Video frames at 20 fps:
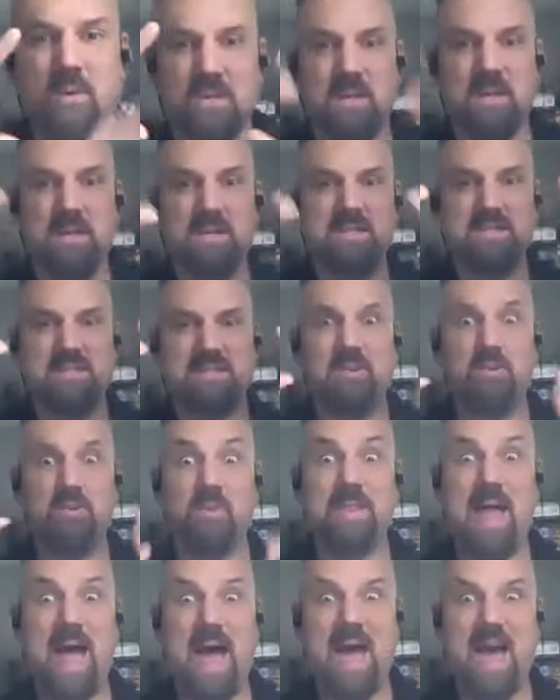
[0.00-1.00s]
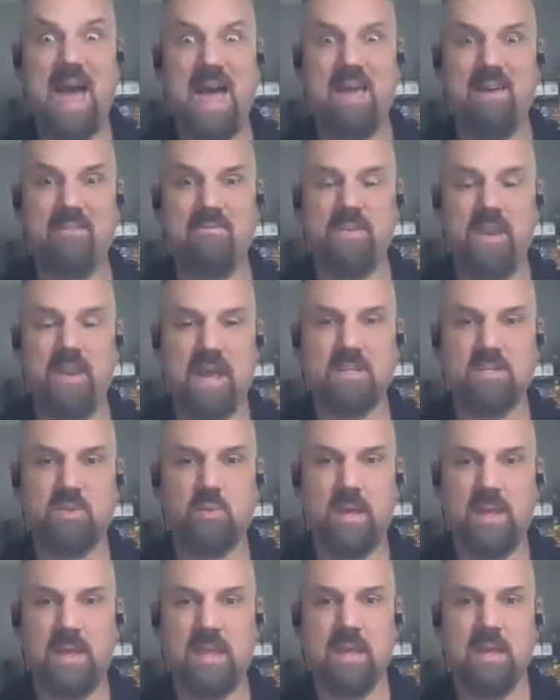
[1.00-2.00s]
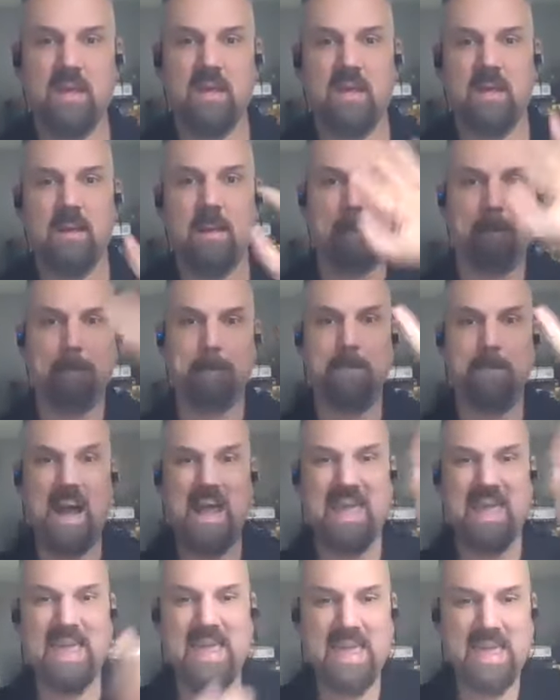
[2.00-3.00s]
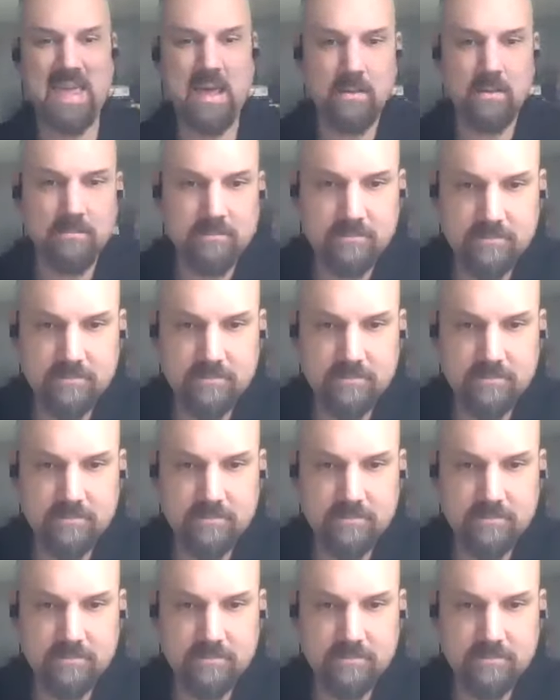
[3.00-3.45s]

will see you live next week. Bye.